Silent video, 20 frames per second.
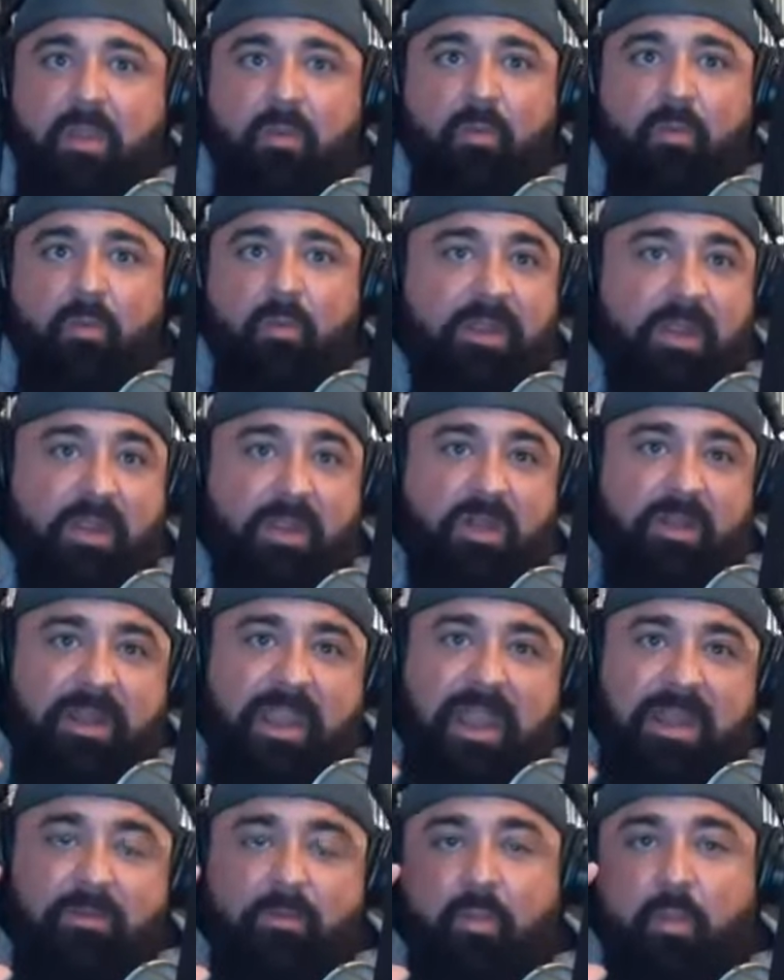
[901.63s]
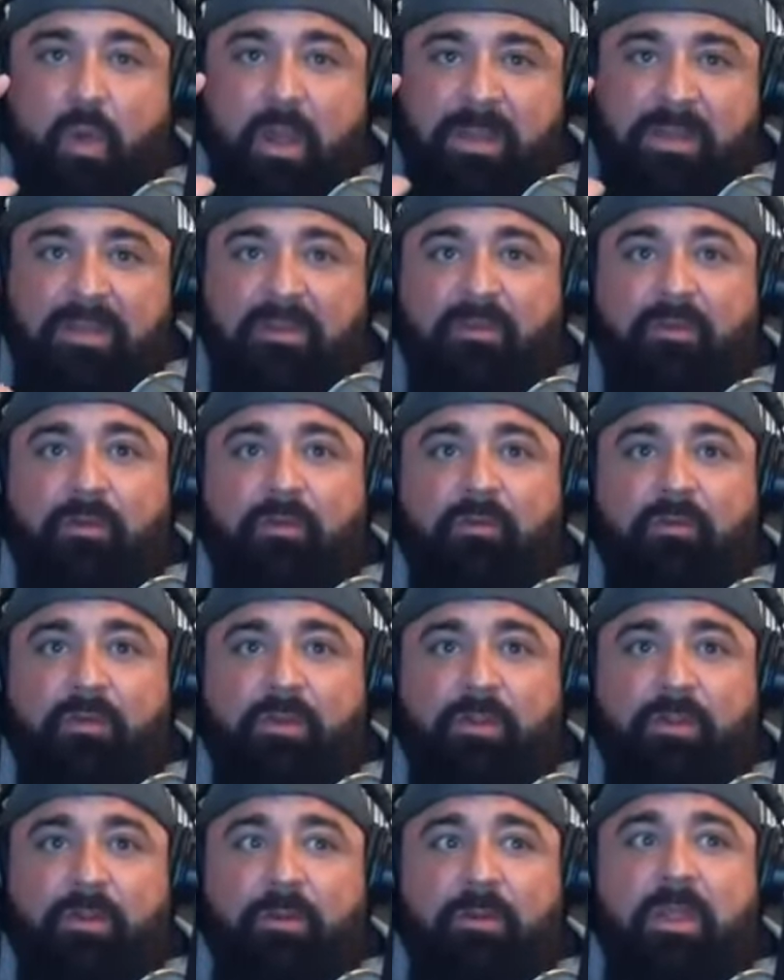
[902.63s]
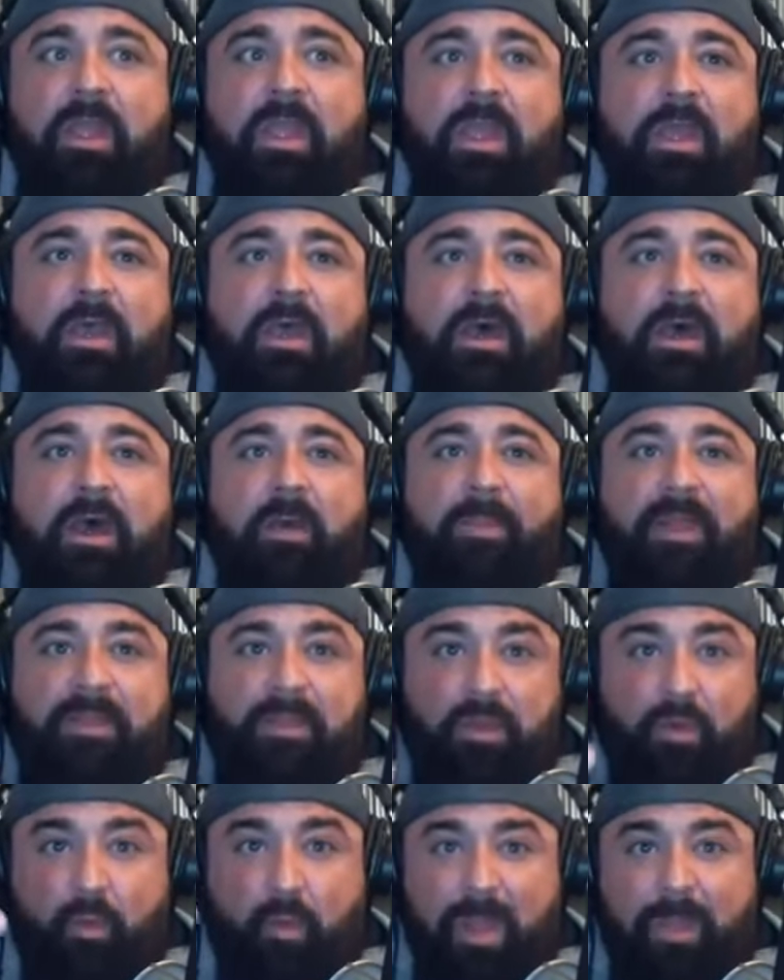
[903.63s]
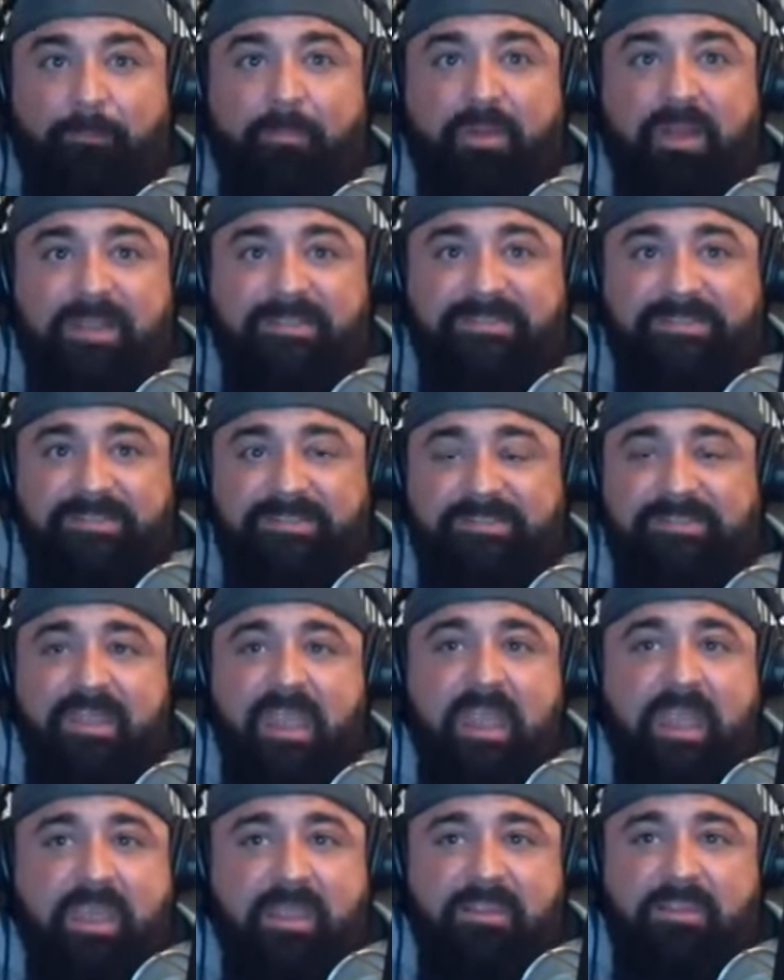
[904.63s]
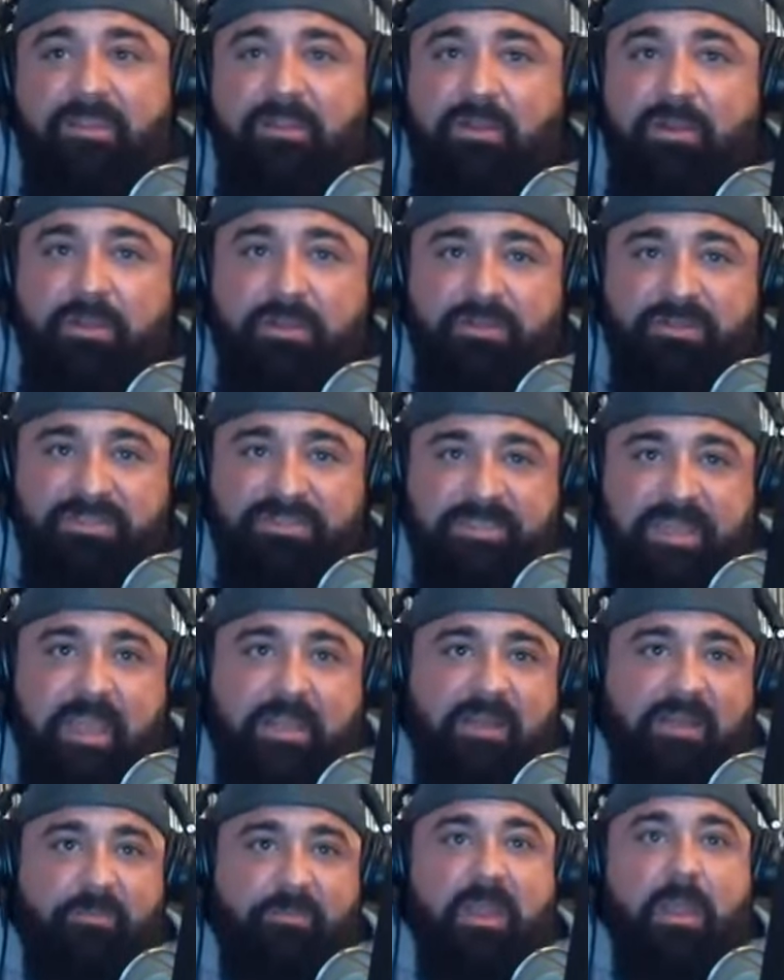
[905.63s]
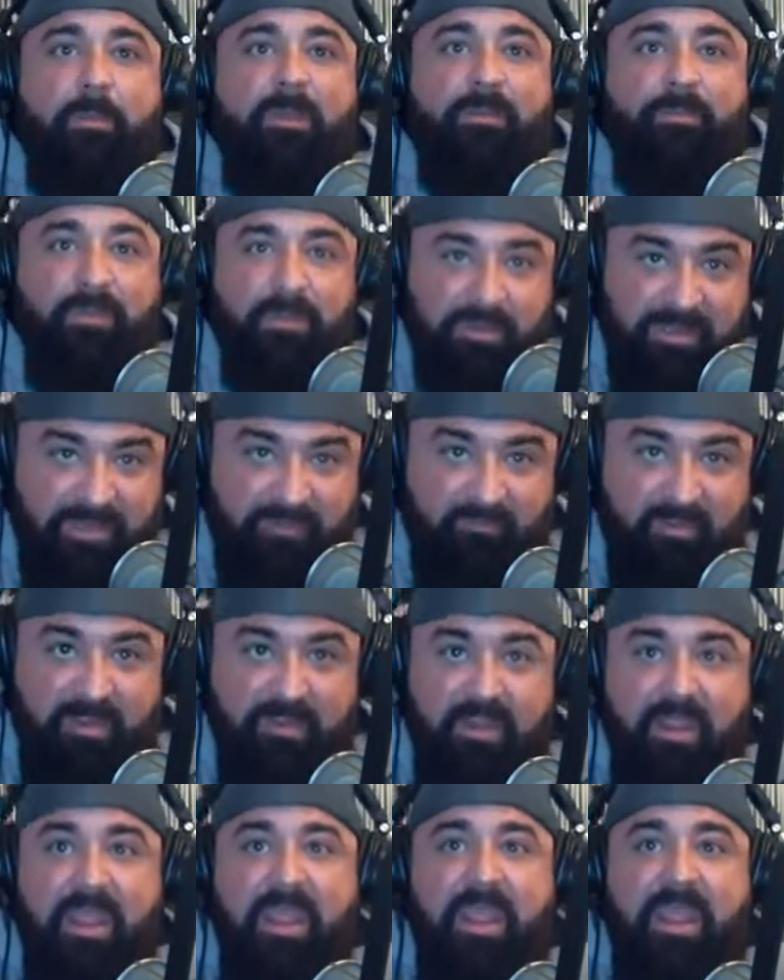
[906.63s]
what it can create and what it can do for you, and your web presence, you're just not going to be able to believe it.